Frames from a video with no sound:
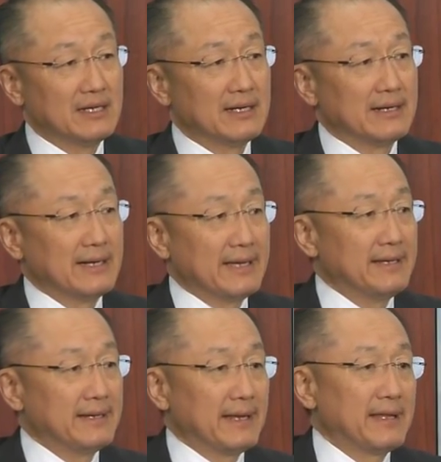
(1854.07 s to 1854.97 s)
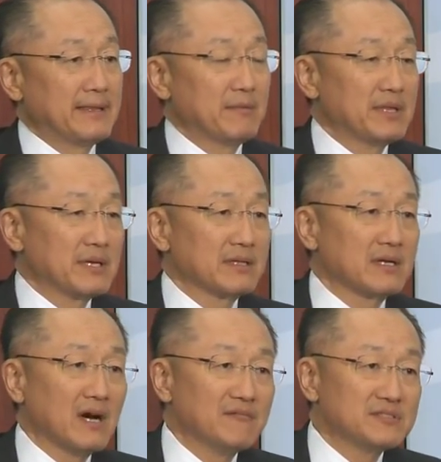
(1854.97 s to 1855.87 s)
Uh, and uh, the, the, the
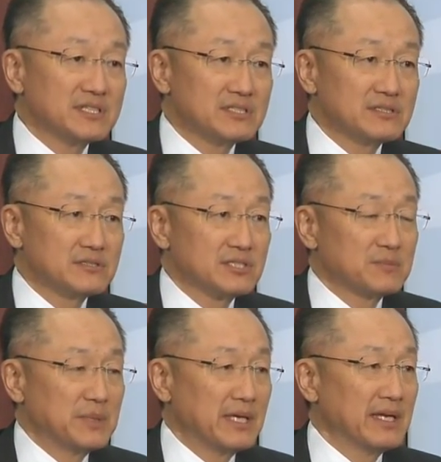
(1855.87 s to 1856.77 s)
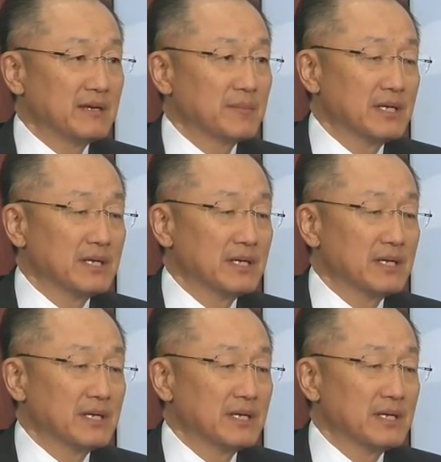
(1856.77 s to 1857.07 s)
conversations are just beginning.